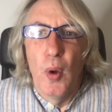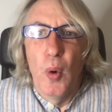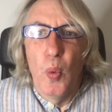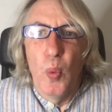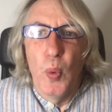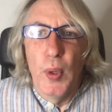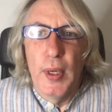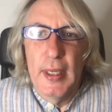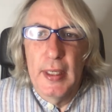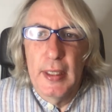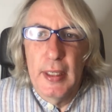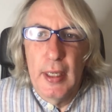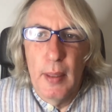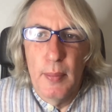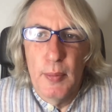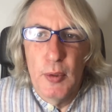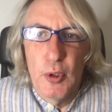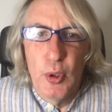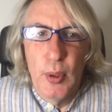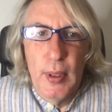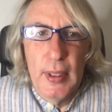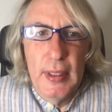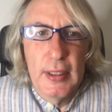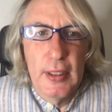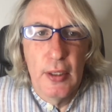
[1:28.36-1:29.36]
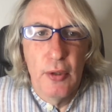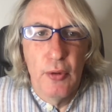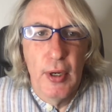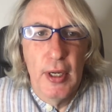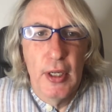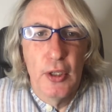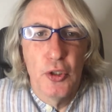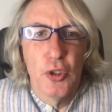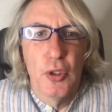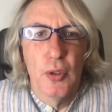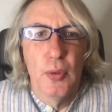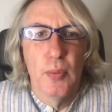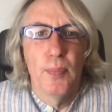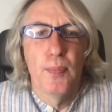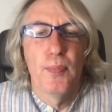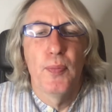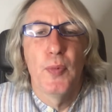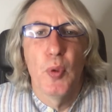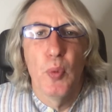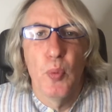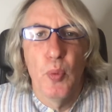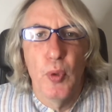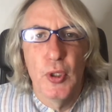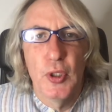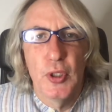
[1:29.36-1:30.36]
When it comes to integration,
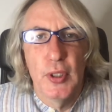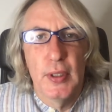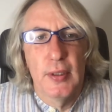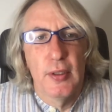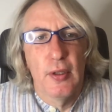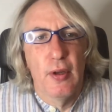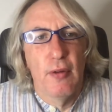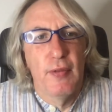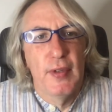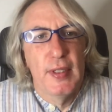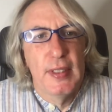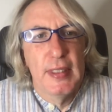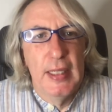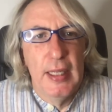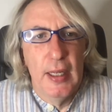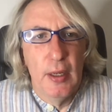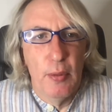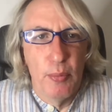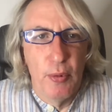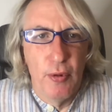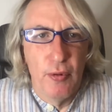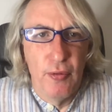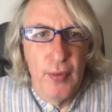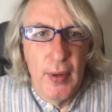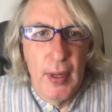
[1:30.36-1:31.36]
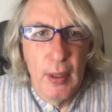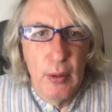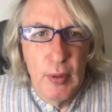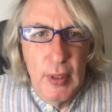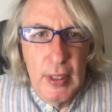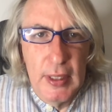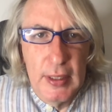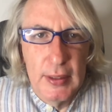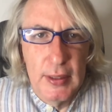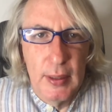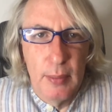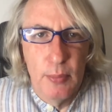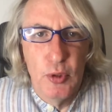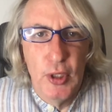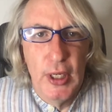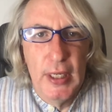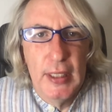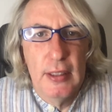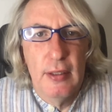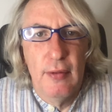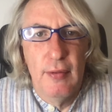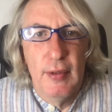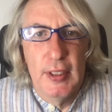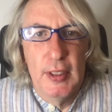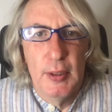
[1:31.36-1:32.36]
which is obviously a profoundly
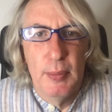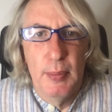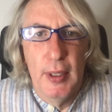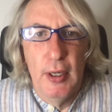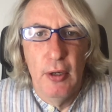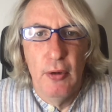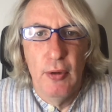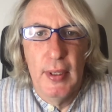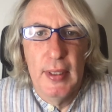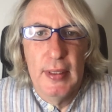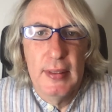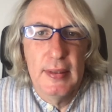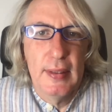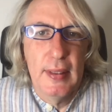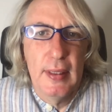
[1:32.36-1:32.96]
subjective experience,